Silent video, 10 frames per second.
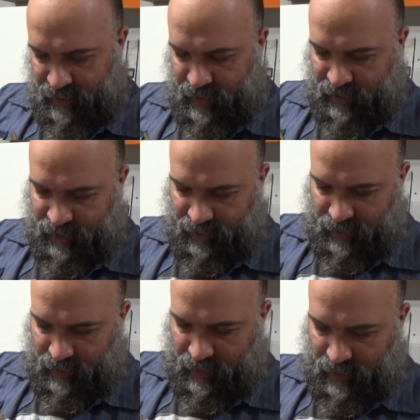this
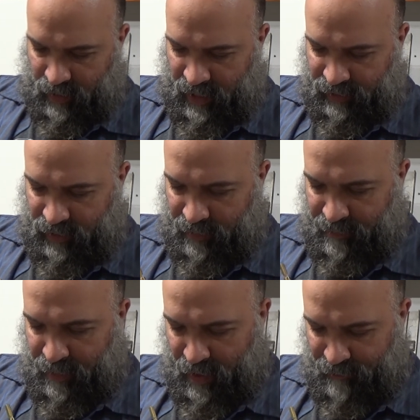lines
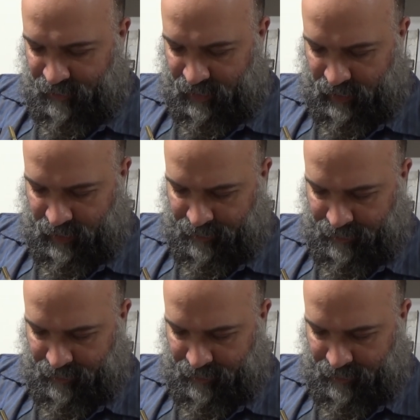up perfectly,